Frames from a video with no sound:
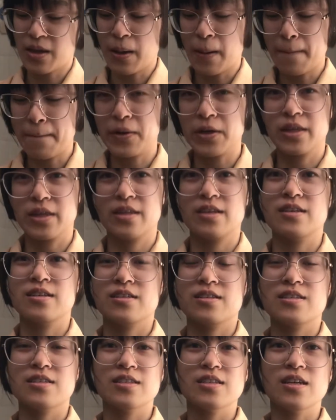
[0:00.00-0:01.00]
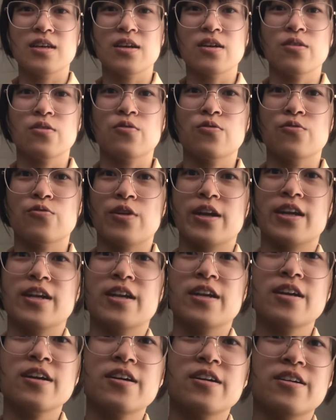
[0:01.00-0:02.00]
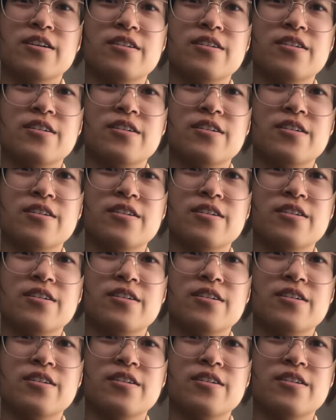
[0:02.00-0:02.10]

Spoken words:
put this right here,